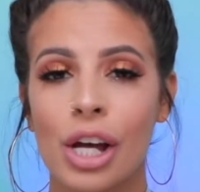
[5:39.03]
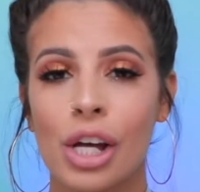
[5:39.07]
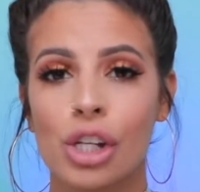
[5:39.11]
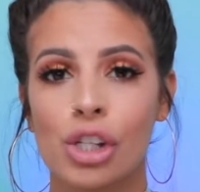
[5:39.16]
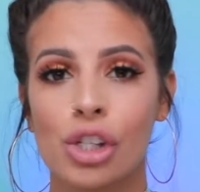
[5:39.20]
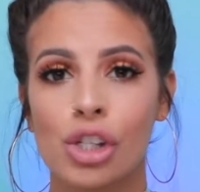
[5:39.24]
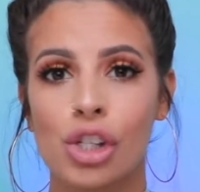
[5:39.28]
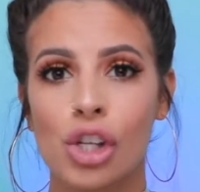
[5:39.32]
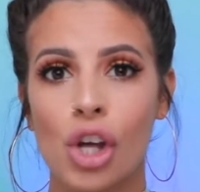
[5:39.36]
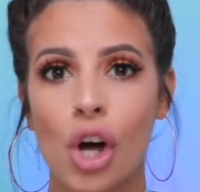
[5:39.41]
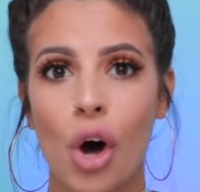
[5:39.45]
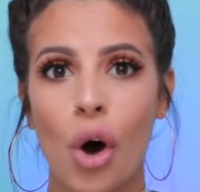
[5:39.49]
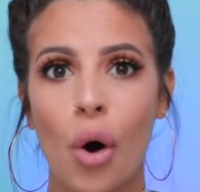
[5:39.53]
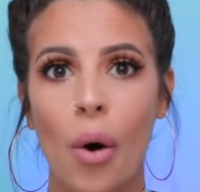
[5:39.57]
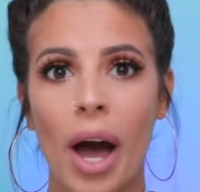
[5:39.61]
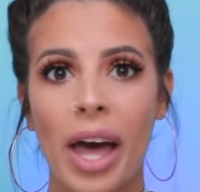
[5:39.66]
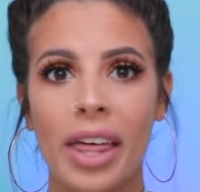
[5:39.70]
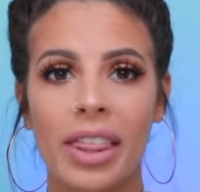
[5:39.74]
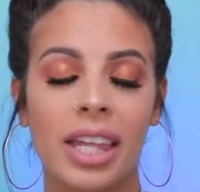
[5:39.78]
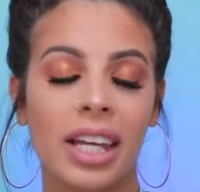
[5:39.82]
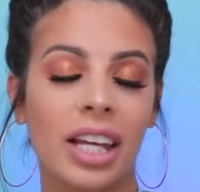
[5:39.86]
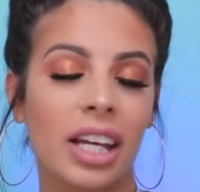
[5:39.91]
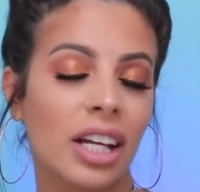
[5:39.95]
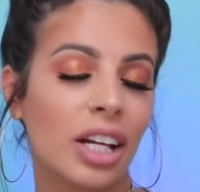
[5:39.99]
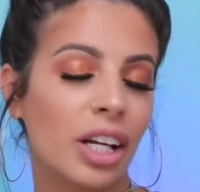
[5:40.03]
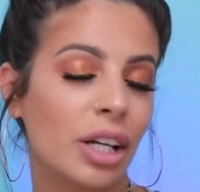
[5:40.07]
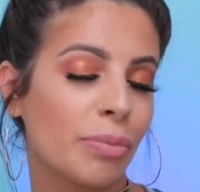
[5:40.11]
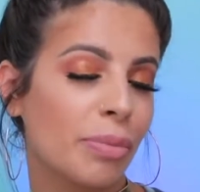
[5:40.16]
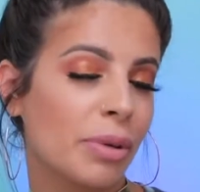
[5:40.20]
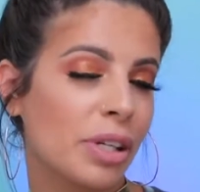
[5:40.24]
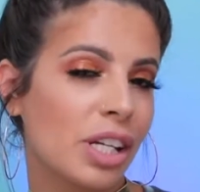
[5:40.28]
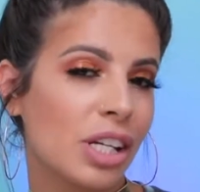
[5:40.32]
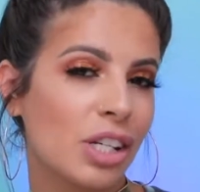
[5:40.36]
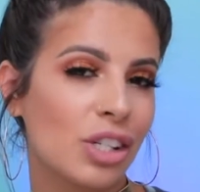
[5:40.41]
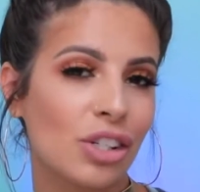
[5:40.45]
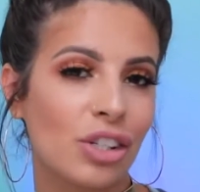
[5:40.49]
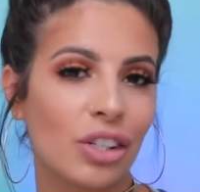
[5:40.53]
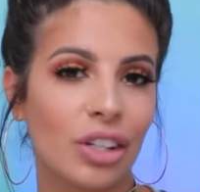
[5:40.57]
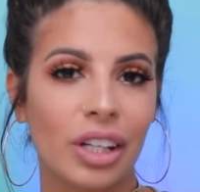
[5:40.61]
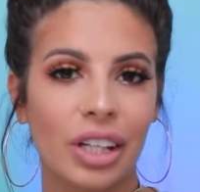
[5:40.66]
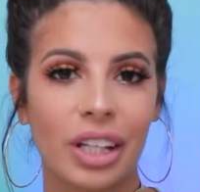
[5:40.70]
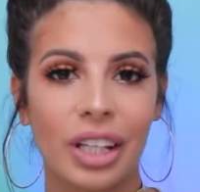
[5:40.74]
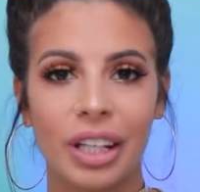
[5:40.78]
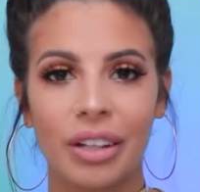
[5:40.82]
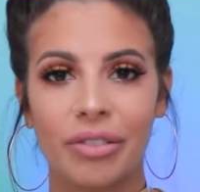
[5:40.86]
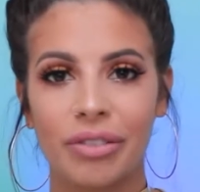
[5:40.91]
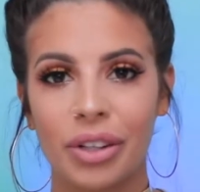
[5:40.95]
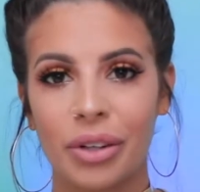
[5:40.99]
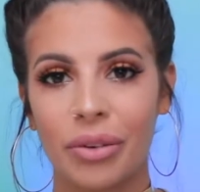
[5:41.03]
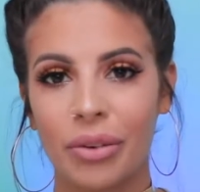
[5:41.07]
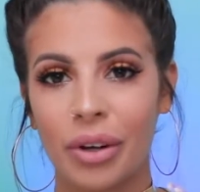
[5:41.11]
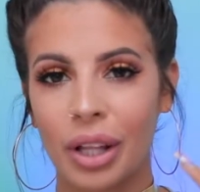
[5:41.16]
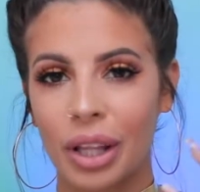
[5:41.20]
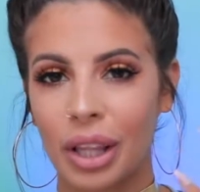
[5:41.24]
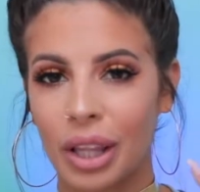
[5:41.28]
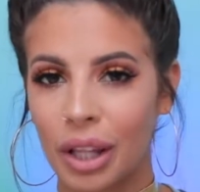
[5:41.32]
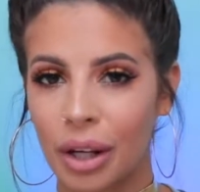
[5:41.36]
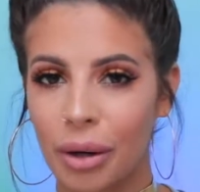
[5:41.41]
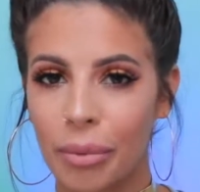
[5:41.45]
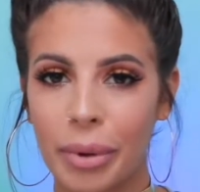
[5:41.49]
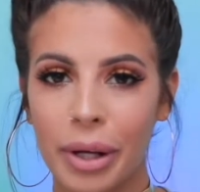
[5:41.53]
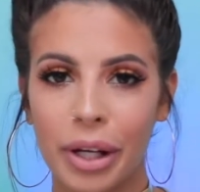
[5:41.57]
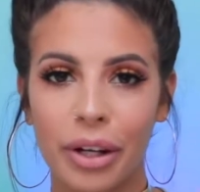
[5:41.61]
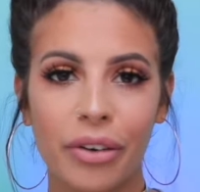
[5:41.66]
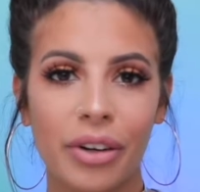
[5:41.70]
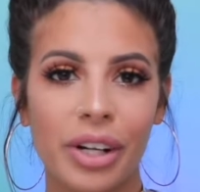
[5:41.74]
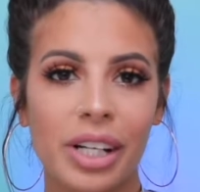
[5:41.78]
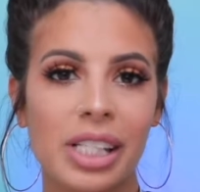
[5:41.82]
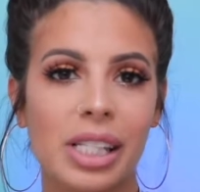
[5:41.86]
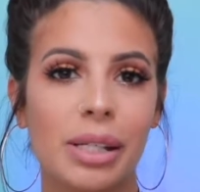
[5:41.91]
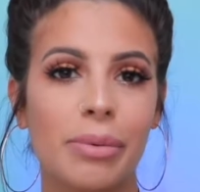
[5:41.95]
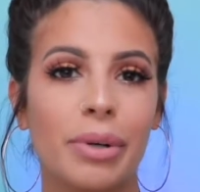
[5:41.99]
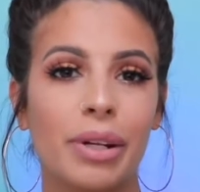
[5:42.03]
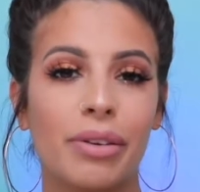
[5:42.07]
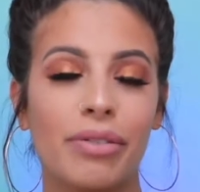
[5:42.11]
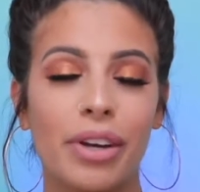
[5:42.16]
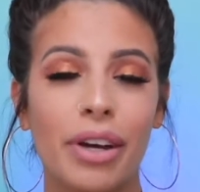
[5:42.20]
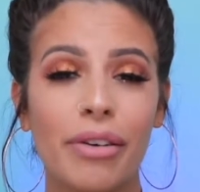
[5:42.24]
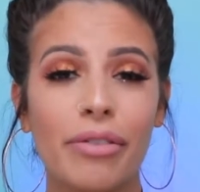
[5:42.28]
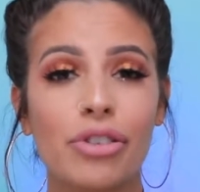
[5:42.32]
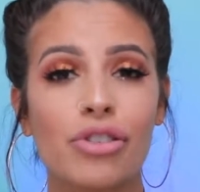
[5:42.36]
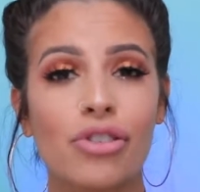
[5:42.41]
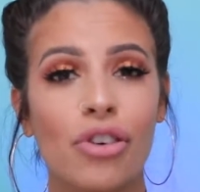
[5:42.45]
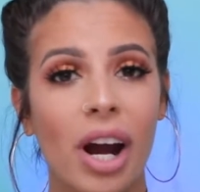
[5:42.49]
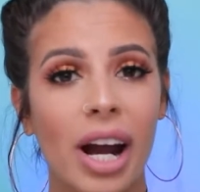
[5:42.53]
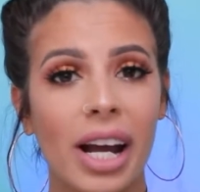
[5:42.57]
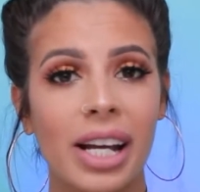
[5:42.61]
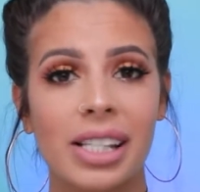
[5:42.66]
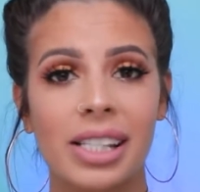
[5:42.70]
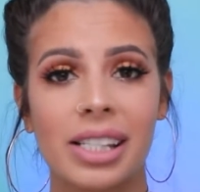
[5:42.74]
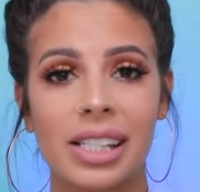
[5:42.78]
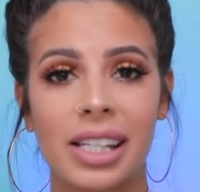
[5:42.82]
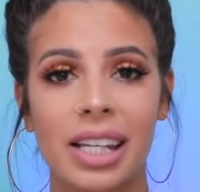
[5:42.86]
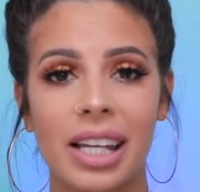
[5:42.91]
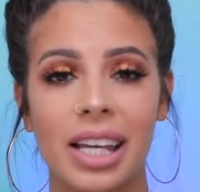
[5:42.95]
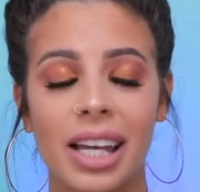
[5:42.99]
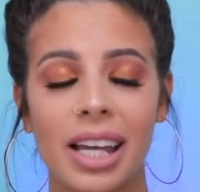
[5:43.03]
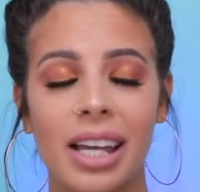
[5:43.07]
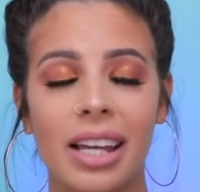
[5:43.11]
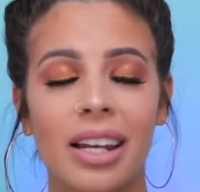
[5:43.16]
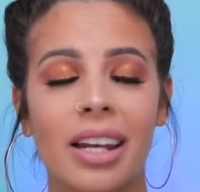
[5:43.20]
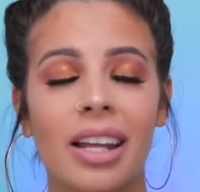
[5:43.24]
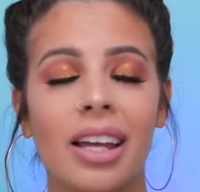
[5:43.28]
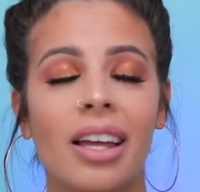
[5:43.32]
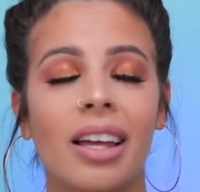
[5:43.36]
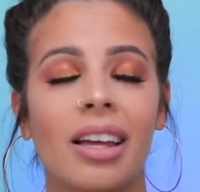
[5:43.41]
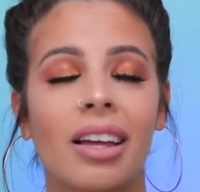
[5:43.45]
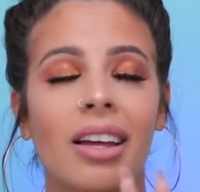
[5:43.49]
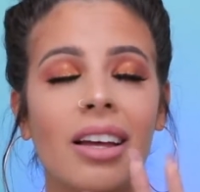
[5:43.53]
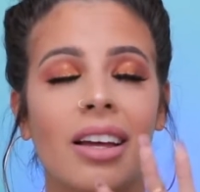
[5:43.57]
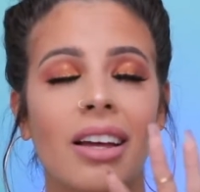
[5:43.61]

so I think it could potentially leave you a little bit greasy. But if you have dry skin,